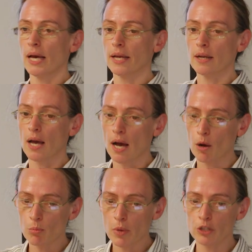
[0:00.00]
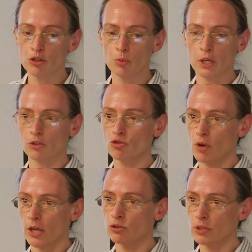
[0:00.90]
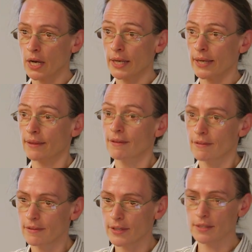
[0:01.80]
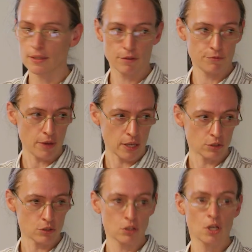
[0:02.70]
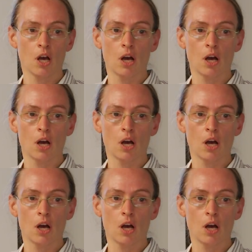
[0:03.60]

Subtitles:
and how much we can try to target this event